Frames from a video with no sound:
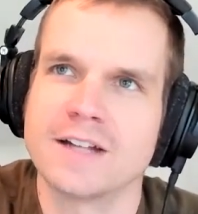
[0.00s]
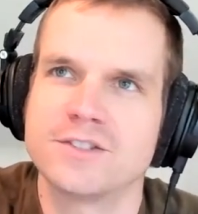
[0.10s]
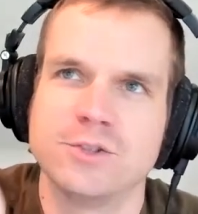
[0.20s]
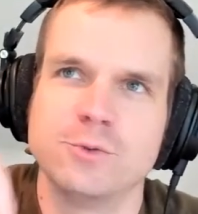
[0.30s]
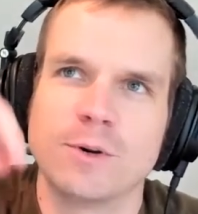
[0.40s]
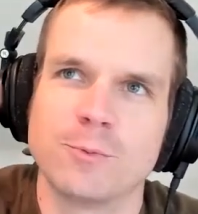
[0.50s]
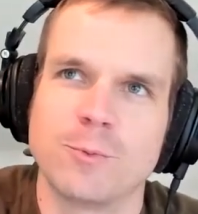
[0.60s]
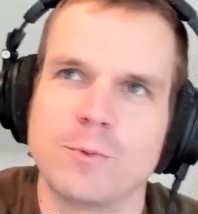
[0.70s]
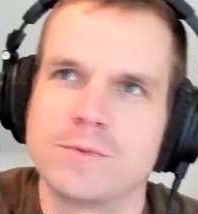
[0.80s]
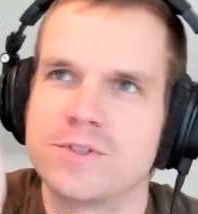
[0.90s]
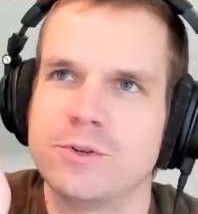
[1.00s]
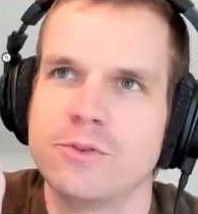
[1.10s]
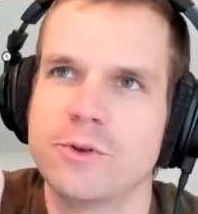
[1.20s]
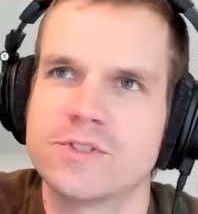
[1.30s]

to those